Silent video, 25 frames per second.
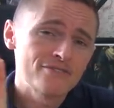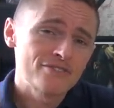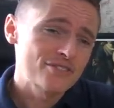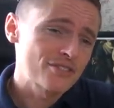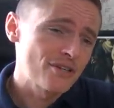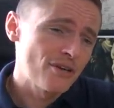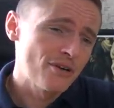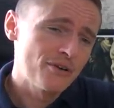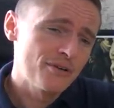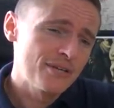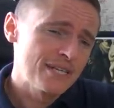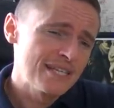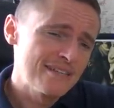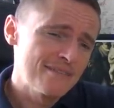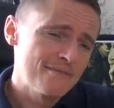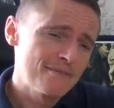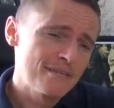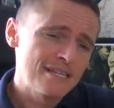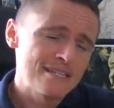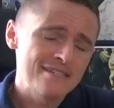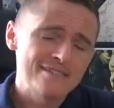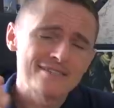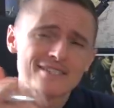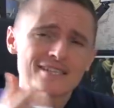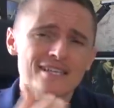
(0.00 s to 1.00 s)
So
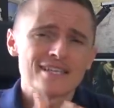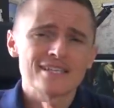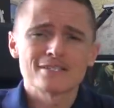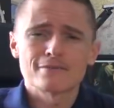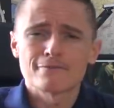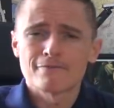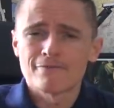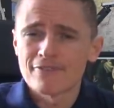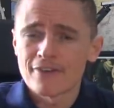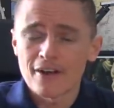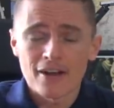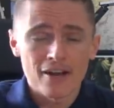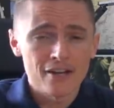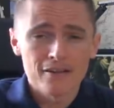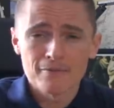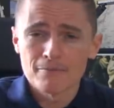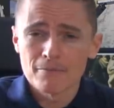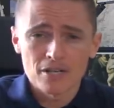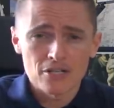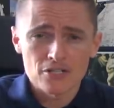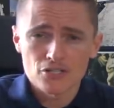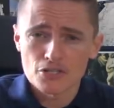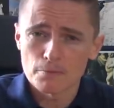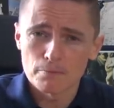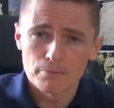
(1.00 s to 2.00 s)
it's very
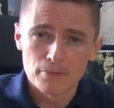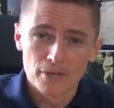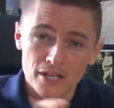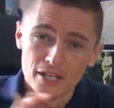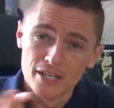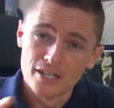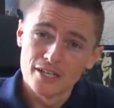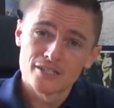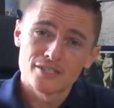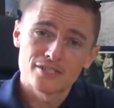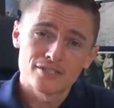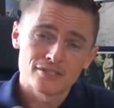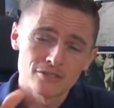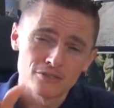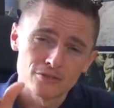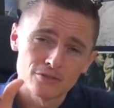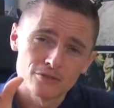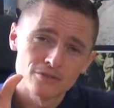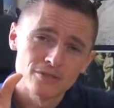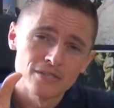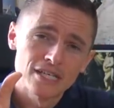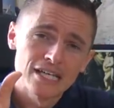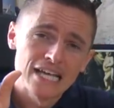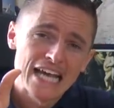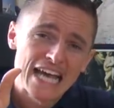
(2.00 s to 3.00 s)
much a
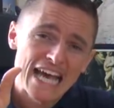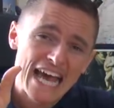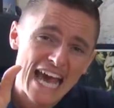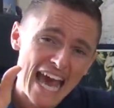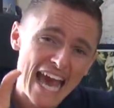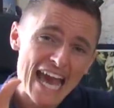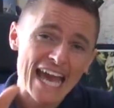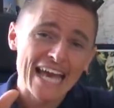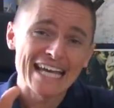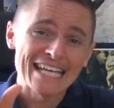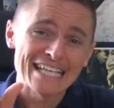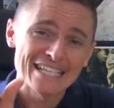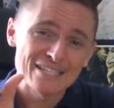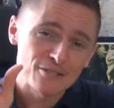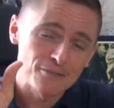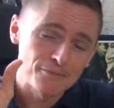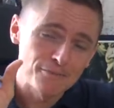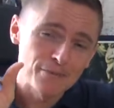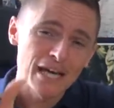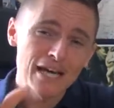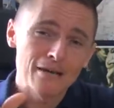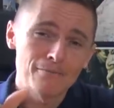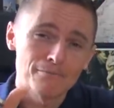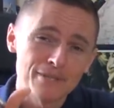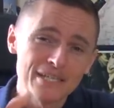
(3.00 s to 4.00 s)
personal hate or
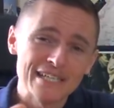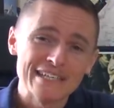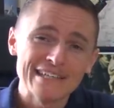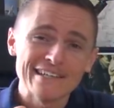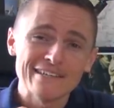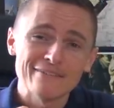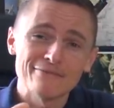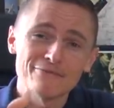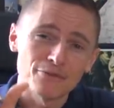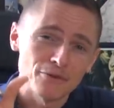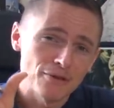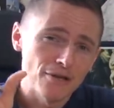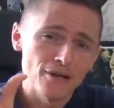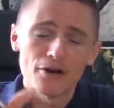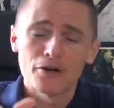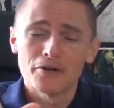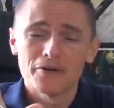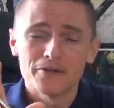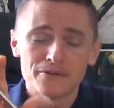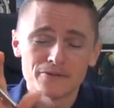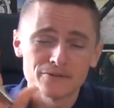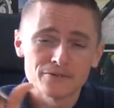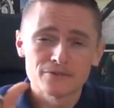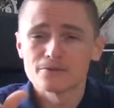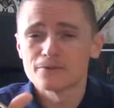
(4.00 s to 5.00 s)
pet peeve or
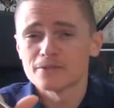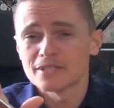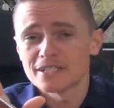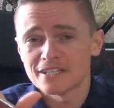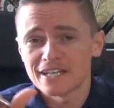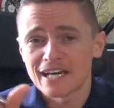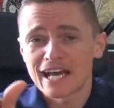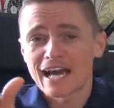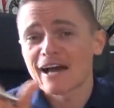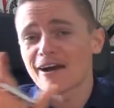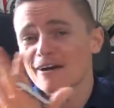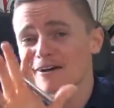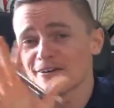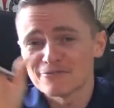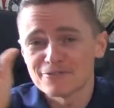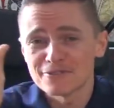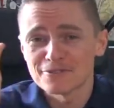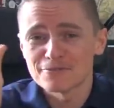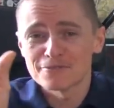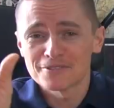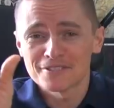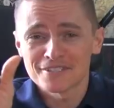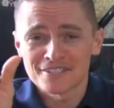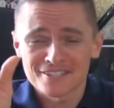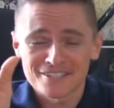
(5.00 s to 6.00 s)
loathe or whatever, however
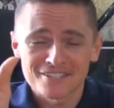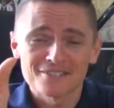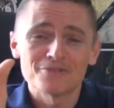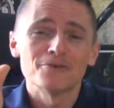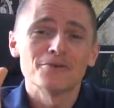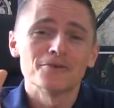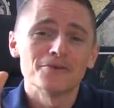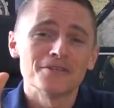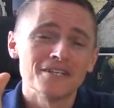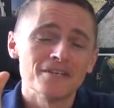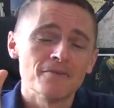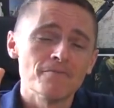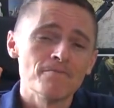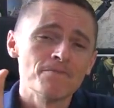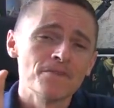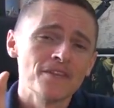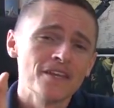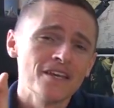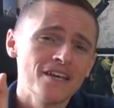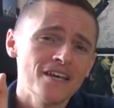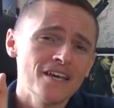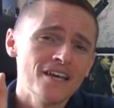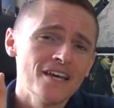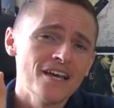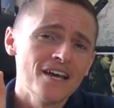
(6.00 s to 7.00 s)
you want to call it.
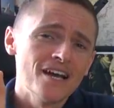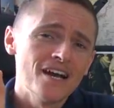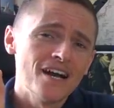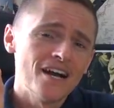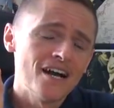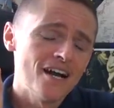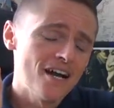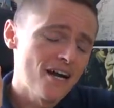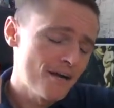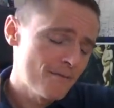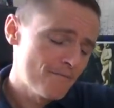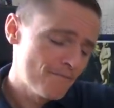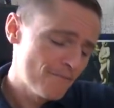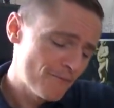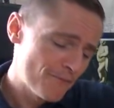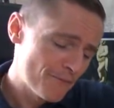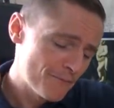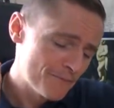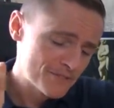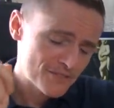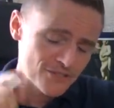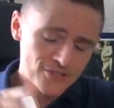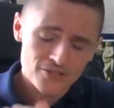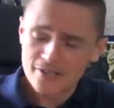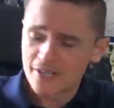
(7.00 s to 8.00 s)

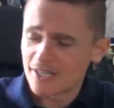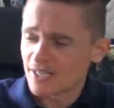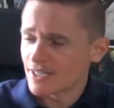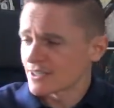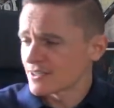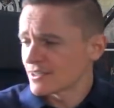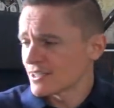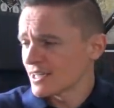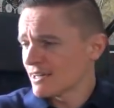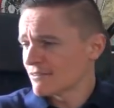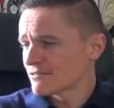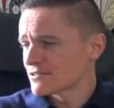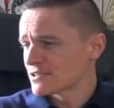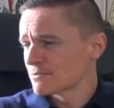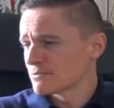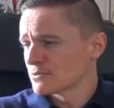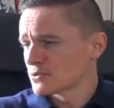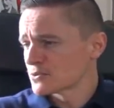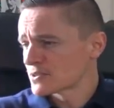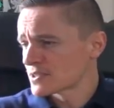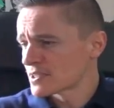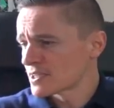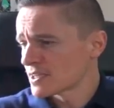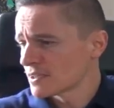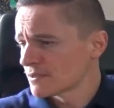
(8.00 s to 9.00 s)
Sorry, I've got to have some
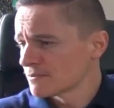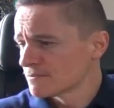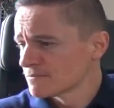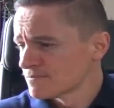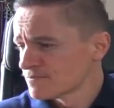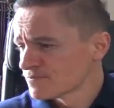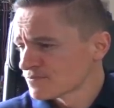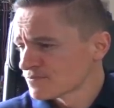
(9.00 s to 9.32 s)
more tea.